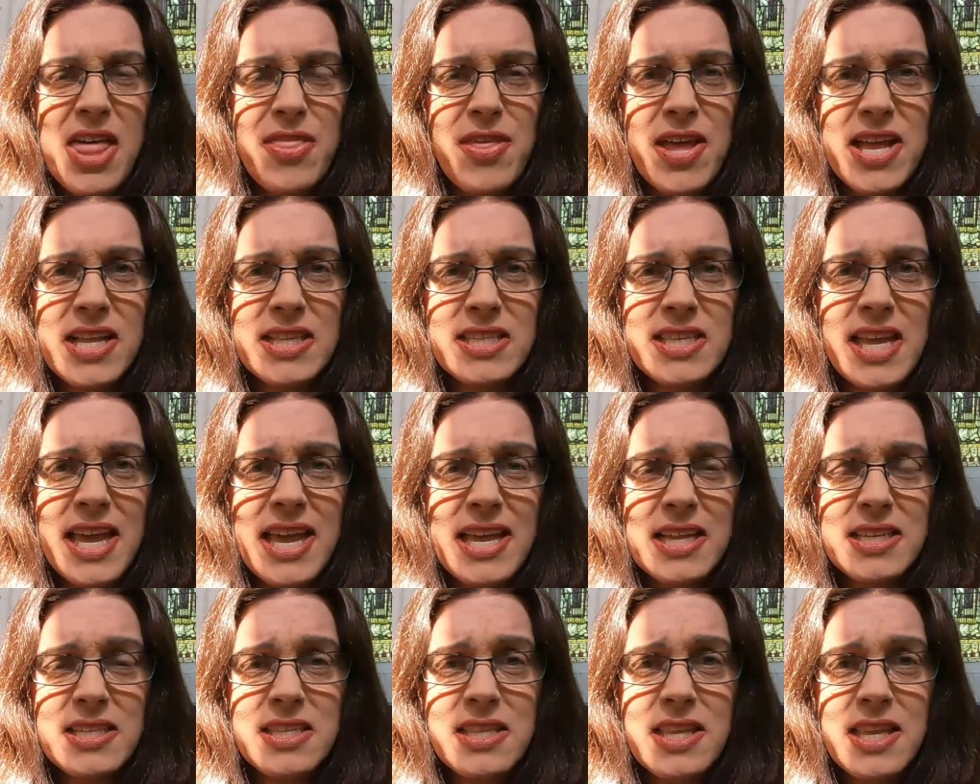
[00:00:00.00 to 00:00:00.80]
They
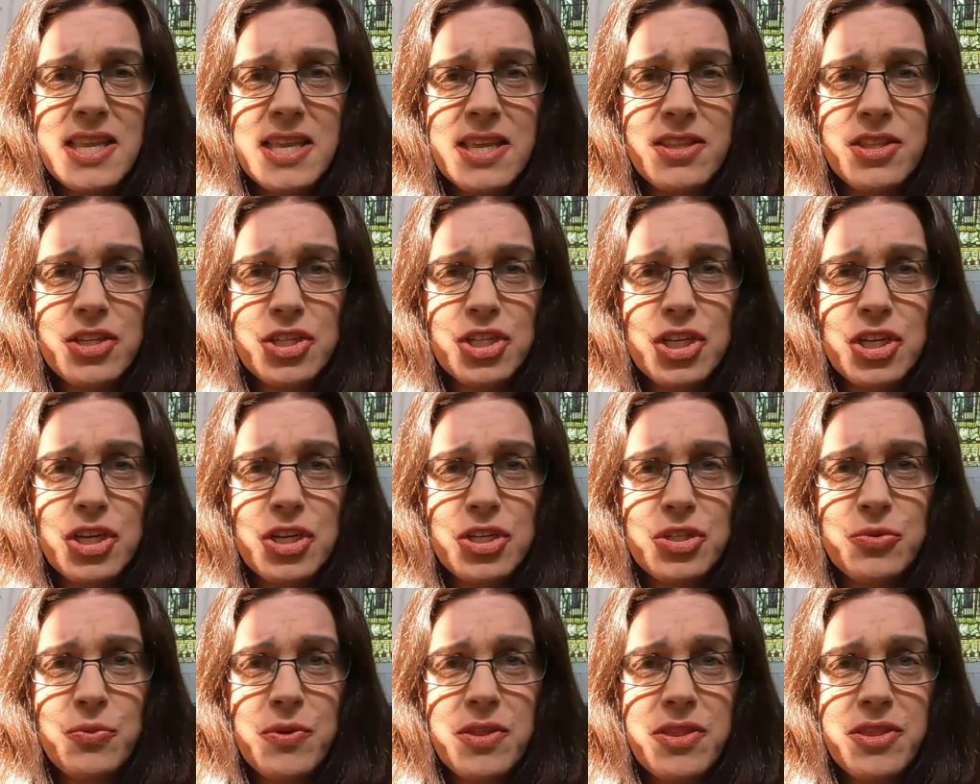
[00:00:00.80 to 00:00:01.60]
attacked the
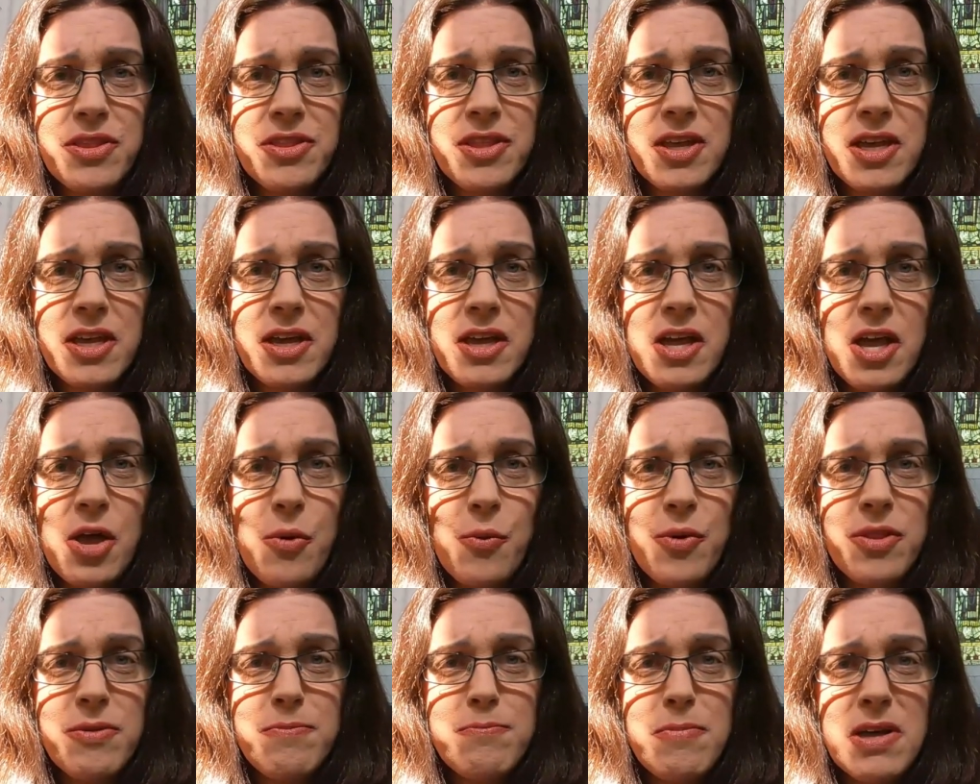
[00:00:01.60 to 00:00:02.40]
church
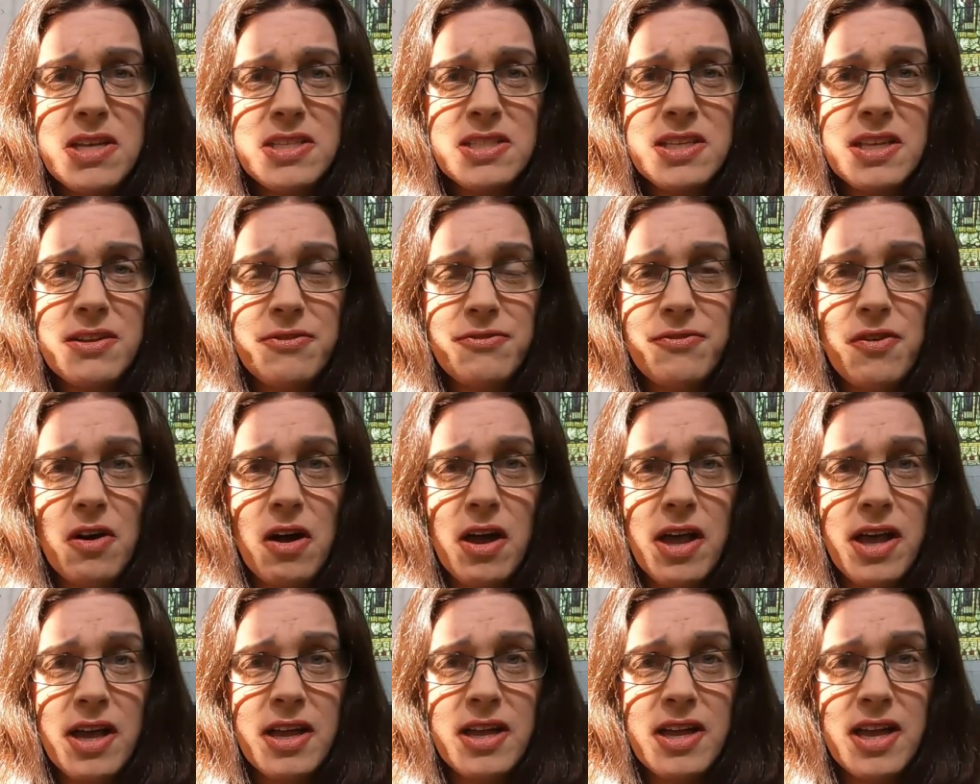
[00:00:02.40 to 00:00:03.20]
with musket
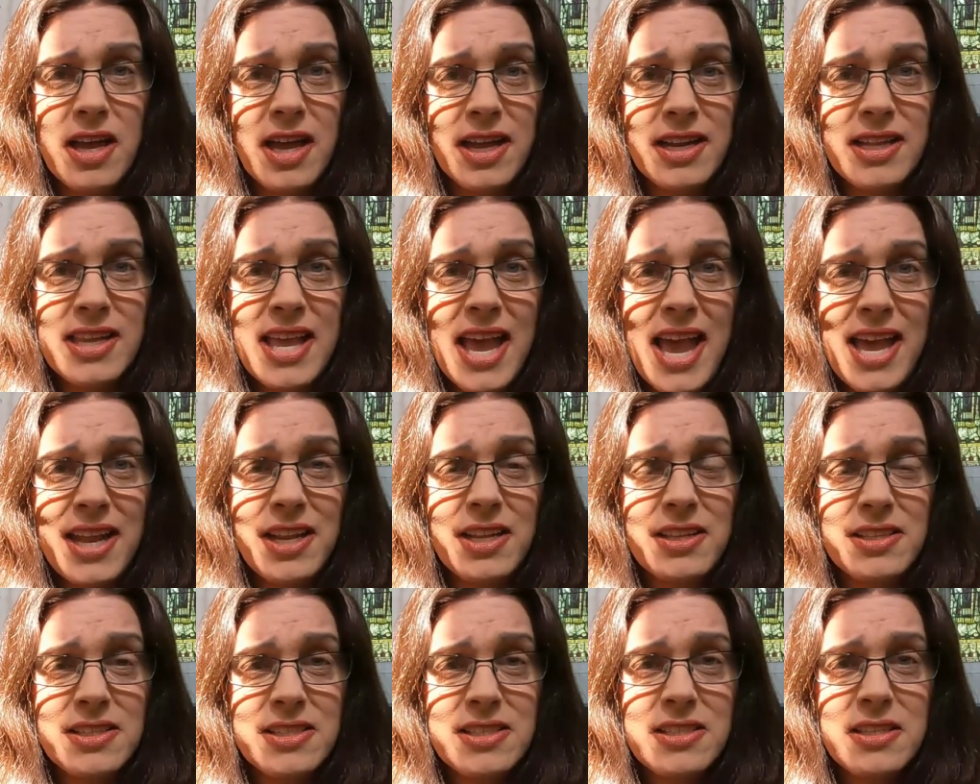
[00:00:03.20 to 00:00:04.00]
fire and
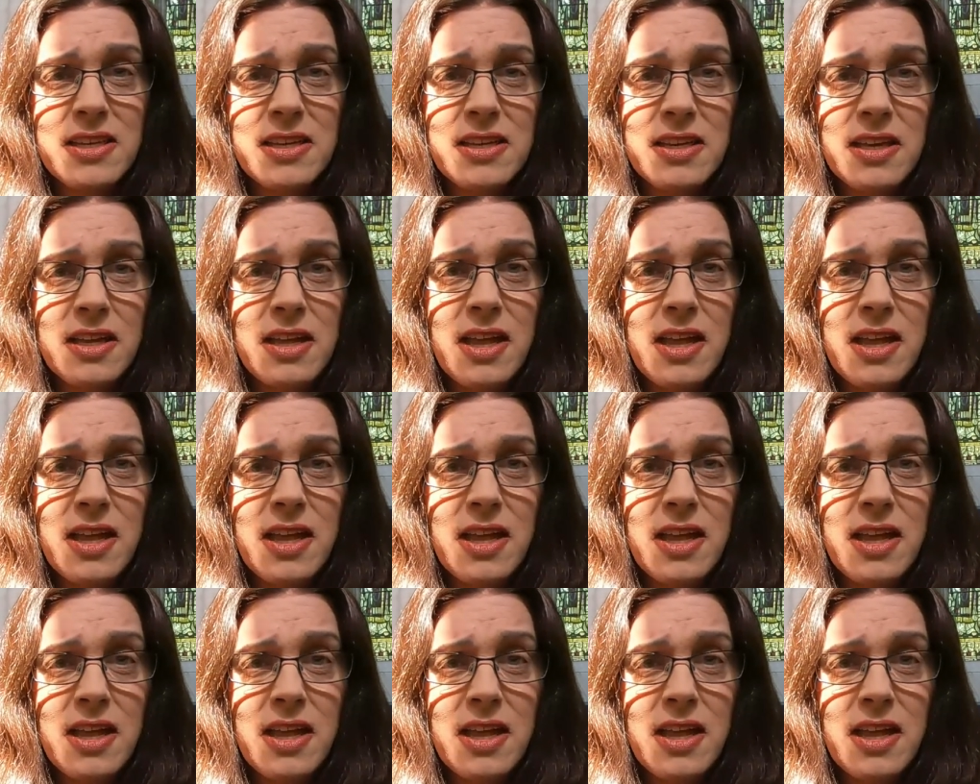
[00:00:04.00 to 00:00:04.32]
cannons,